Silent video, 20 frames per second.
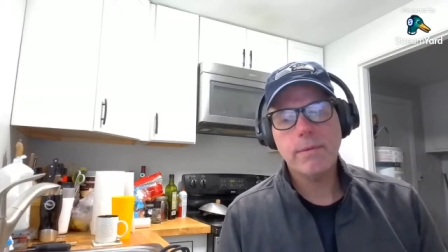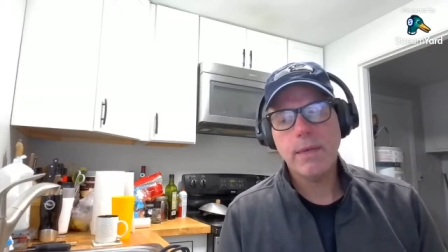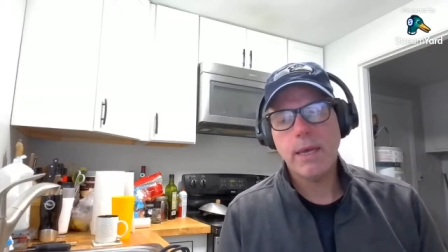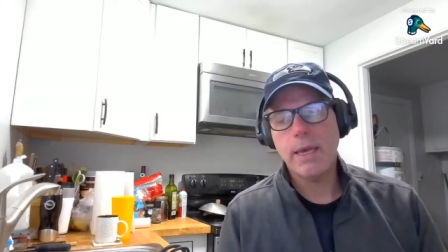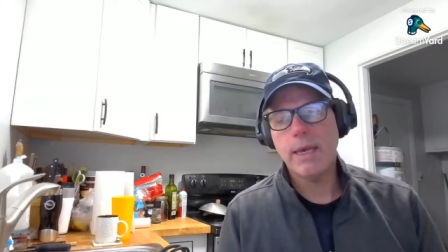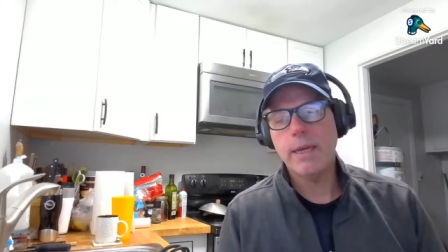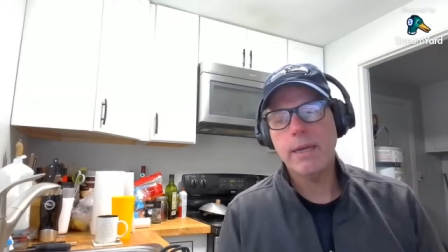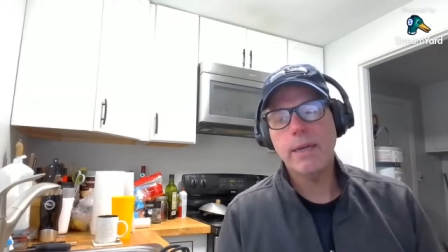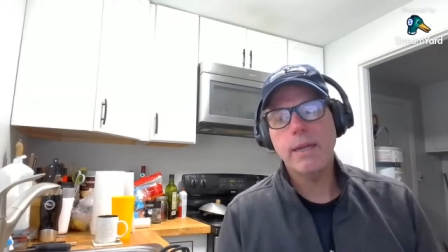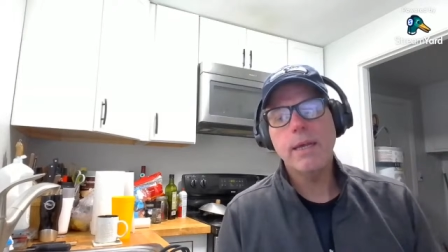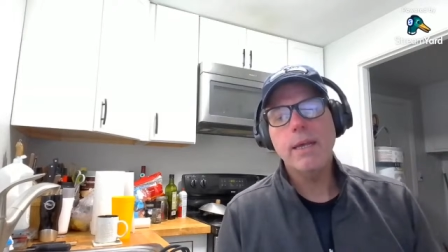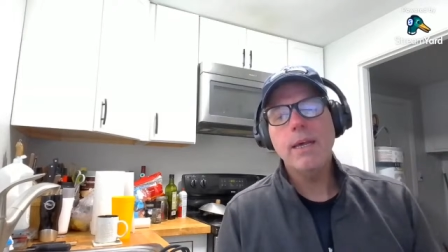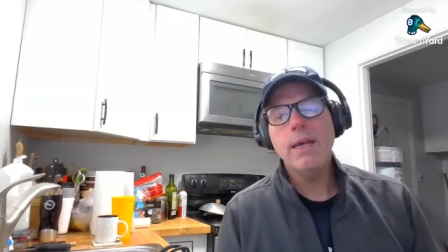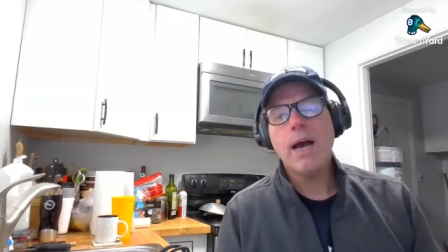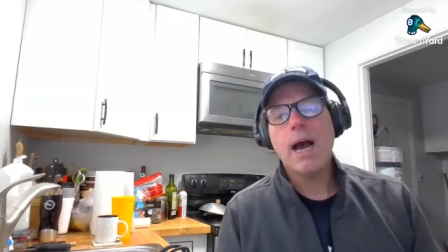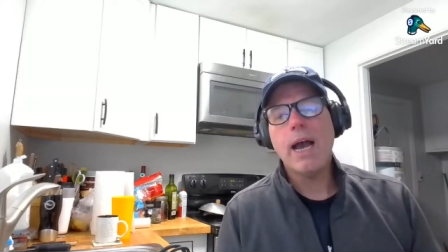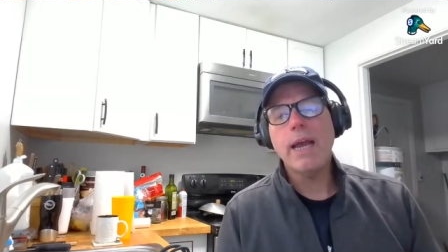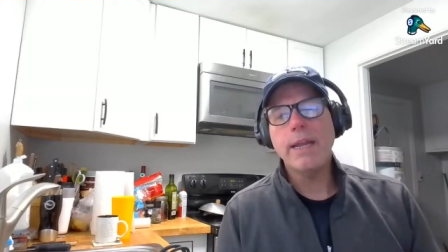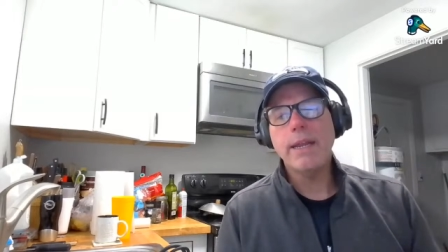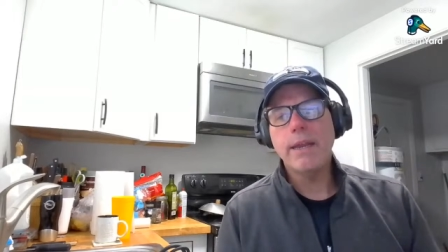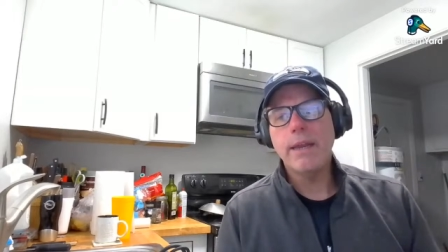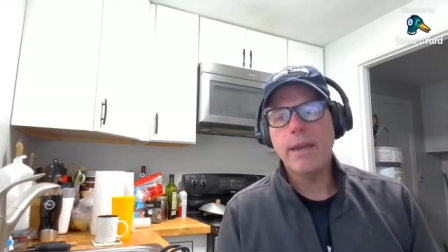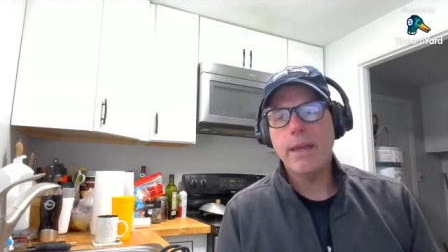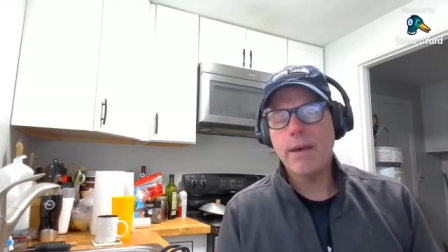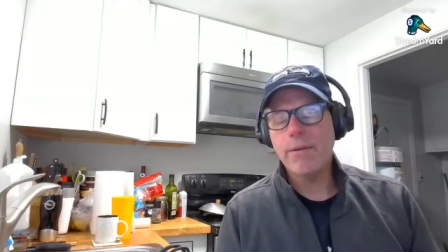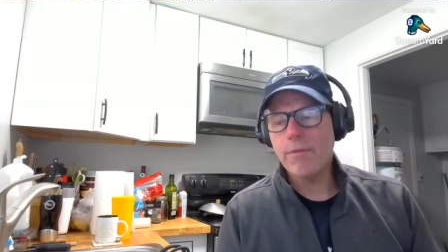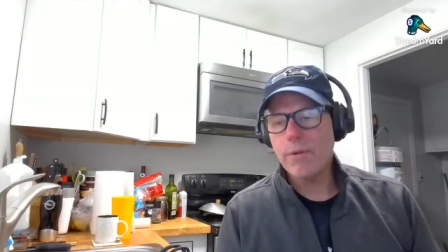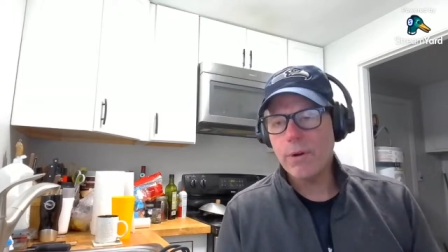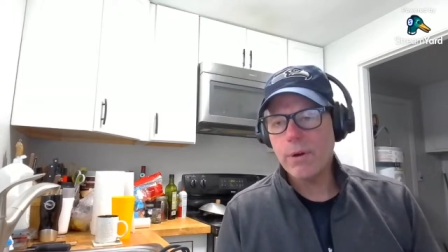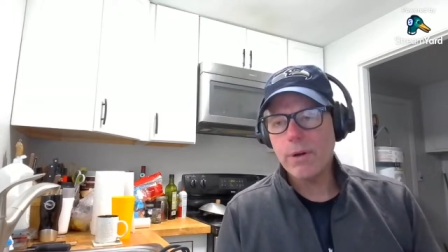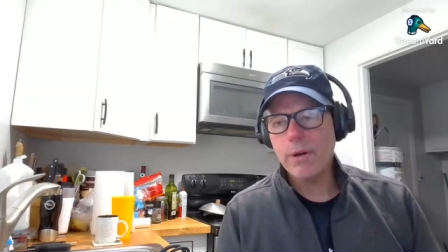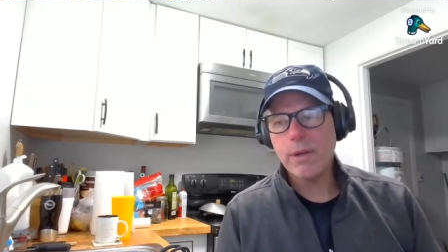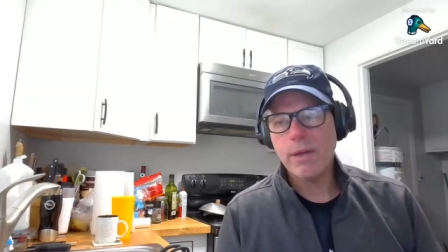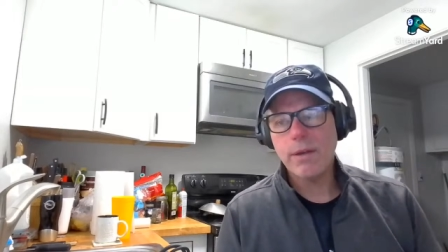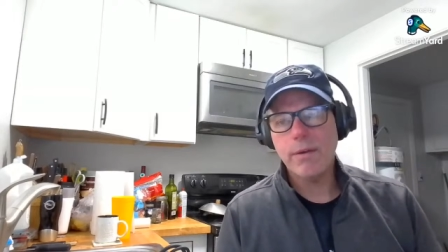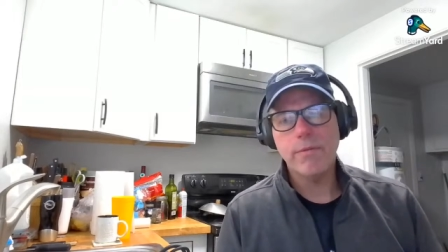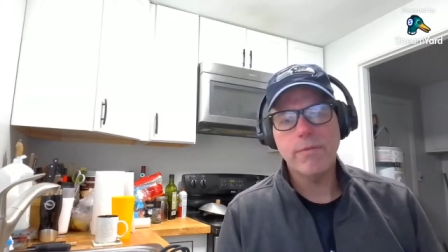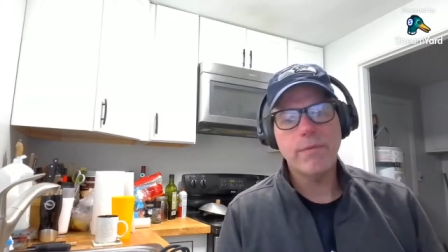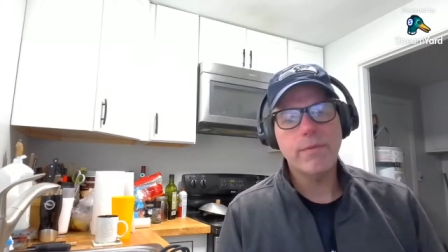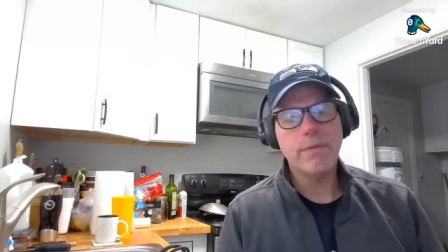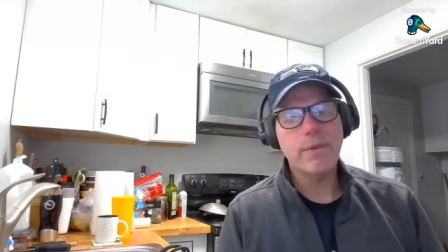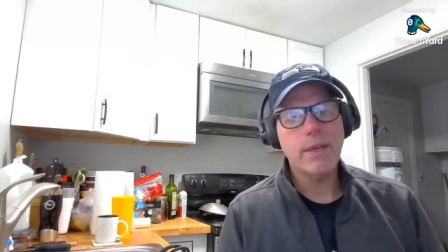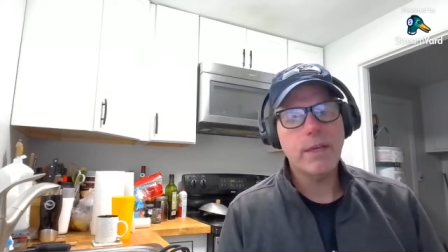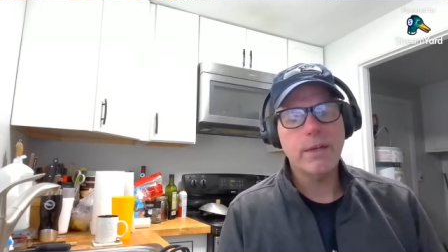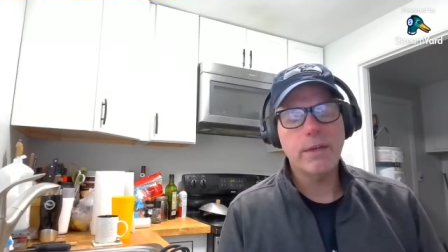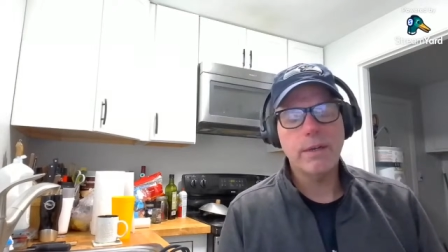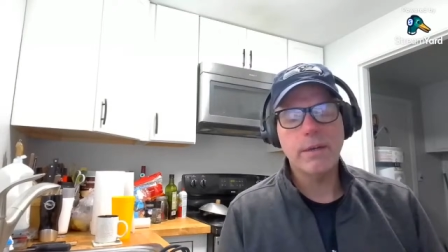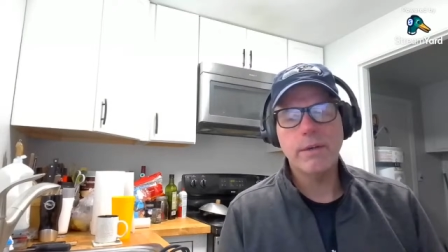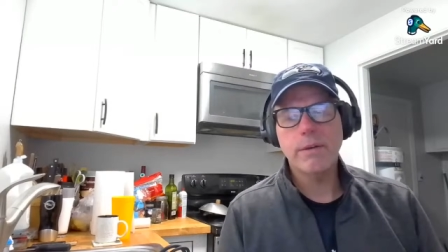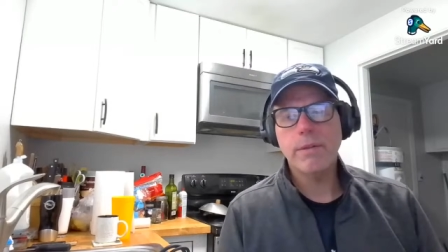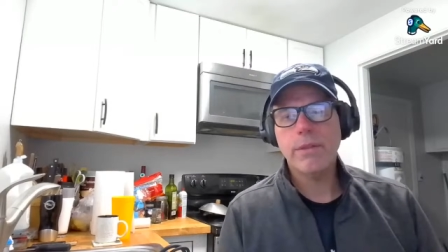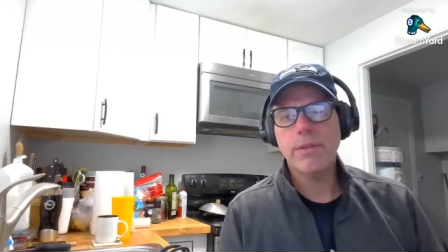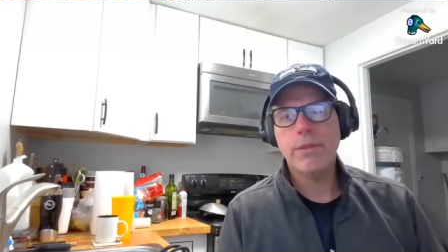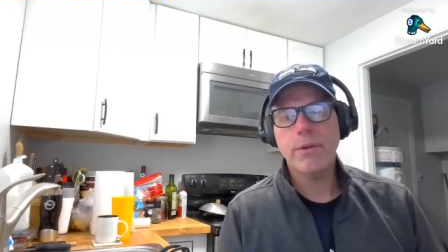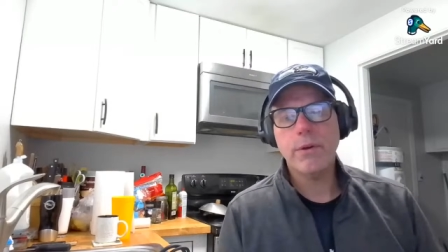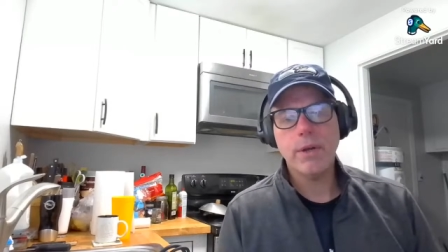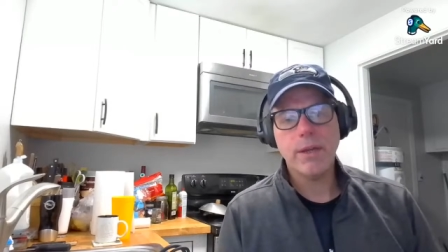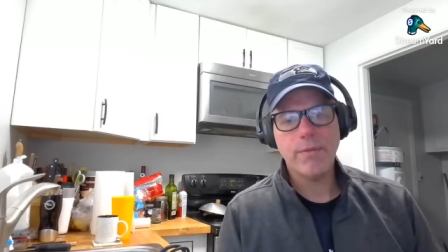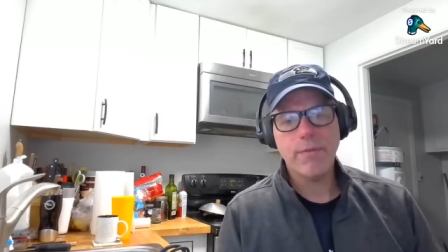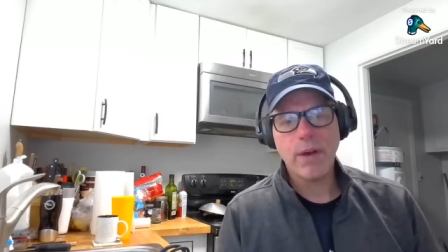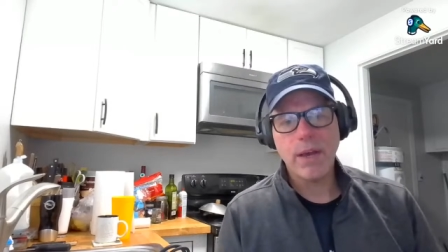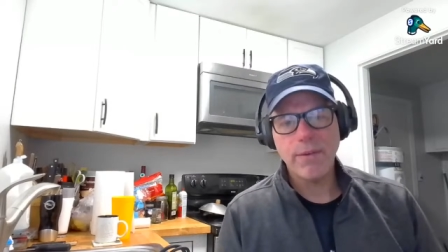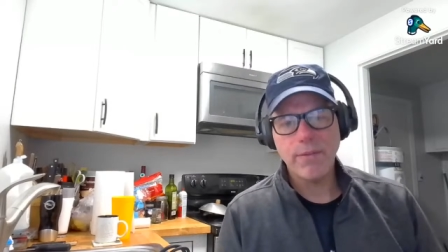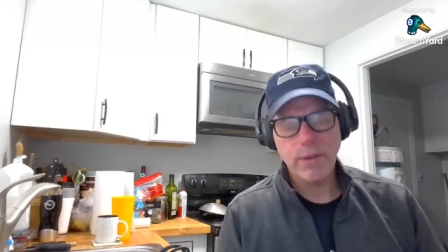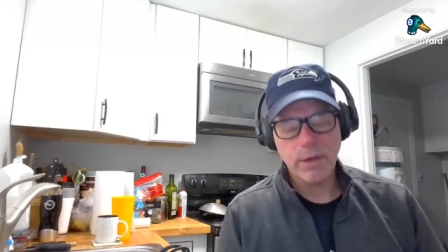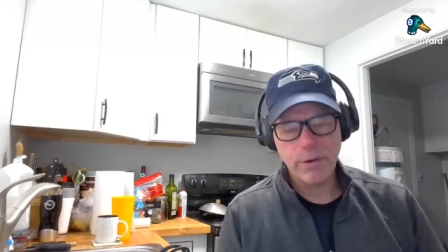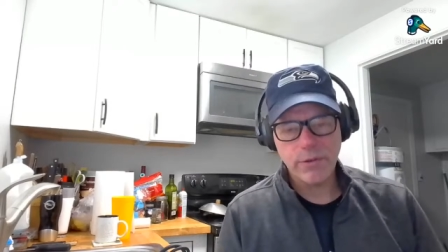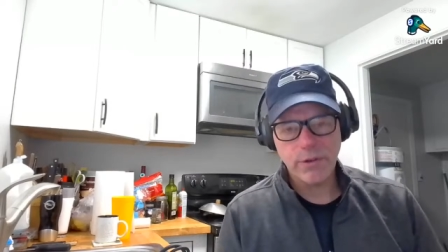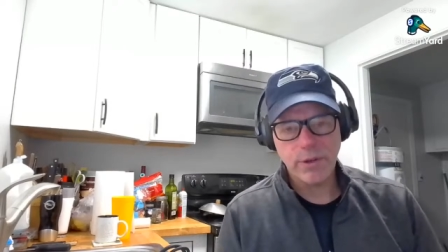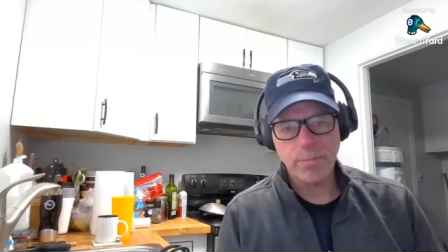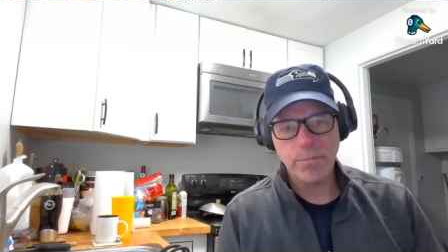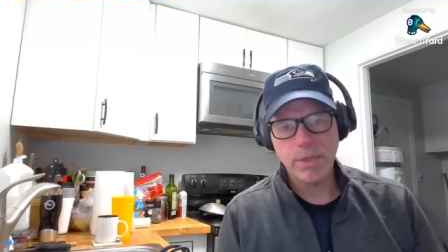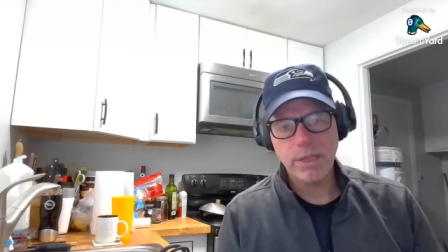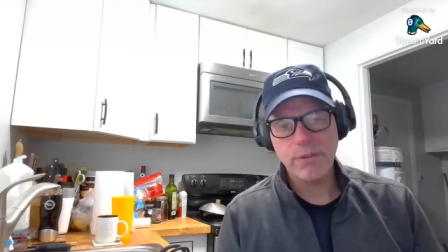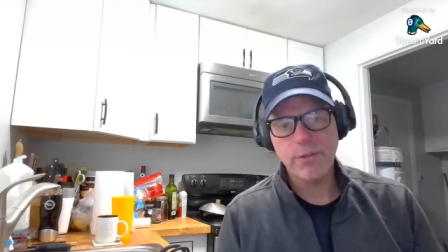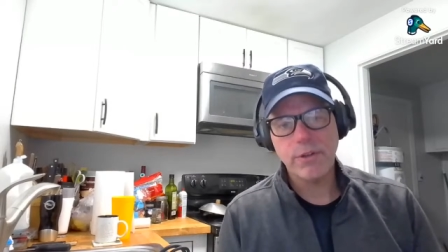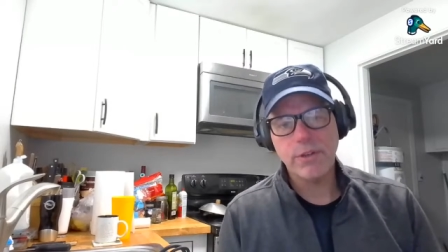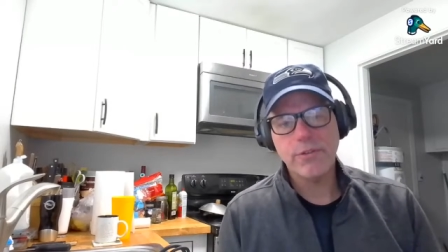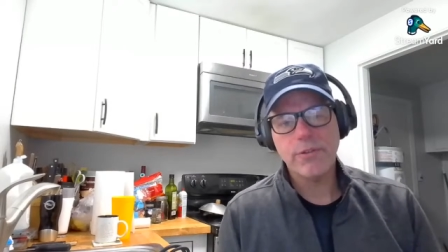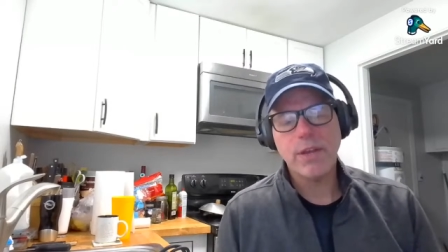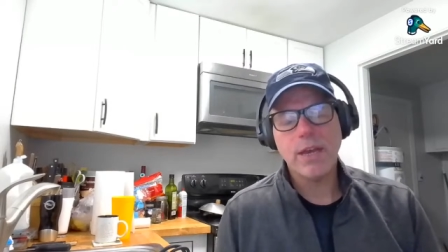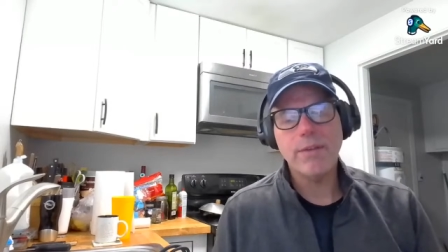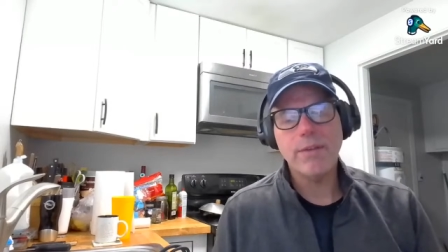And I never have in 35 years in business,